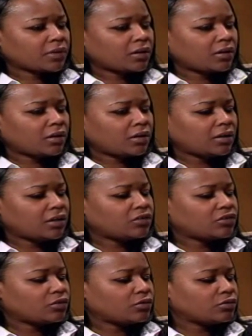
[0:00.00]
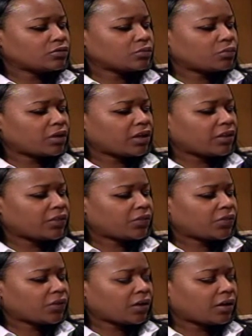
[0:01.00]
uh, issues
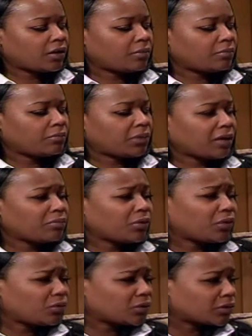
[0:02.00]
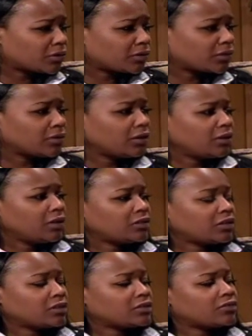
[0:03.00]
with um, bipolar.
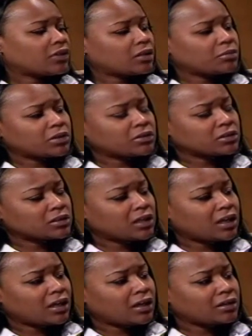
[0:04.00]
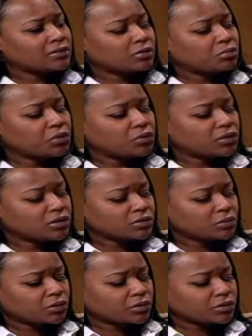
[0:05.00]
She has developmental delay, some mood
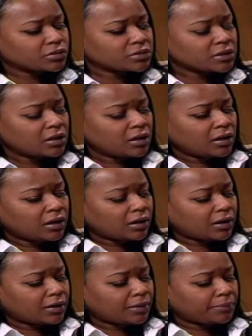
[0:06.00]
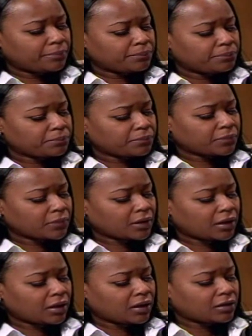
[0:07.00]
disorders. Um,
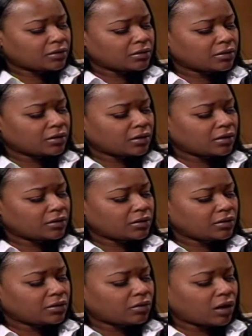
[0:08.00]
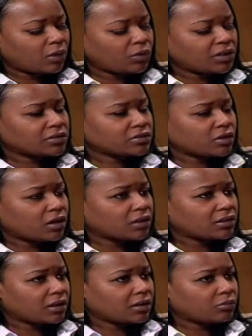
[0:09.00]
and, you know, we just
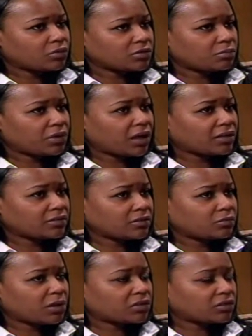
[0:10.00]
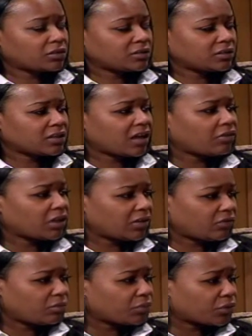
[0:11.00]
thought that it was best, especially since having
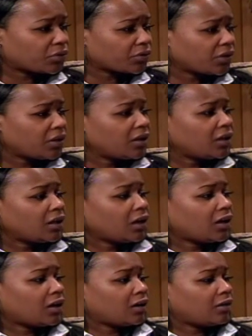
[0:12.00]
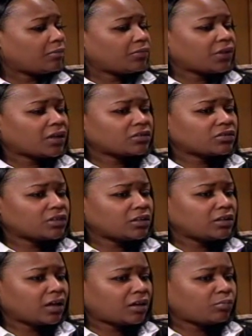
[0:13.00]
given birth, um, that
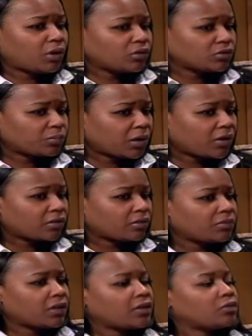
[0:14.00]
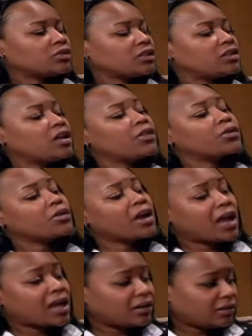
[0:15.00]
she had postpartum, that it was another
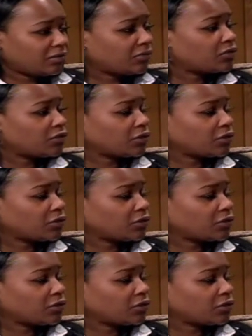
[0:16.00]
additive to